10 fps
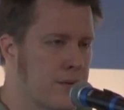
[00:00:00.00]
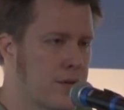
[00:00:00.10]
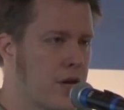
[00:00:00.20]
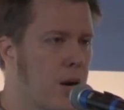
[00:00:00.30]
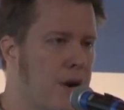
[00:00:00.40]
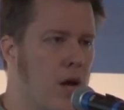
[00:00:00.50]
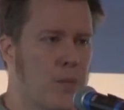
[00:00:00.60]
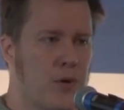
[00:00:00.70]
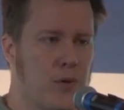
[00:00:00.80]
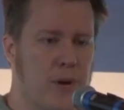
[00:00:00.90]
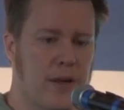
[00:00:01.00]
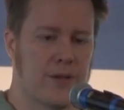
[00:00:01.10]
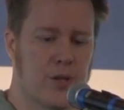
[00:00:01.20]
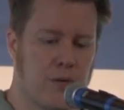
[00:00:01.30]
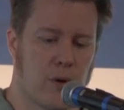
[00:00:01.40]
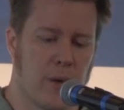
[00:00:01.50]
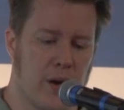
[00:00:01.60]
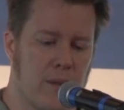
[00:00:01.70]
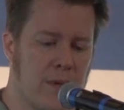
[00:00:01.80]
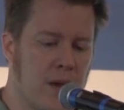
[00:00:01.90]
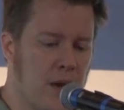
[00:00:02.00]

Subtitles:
to come and help you make the software better.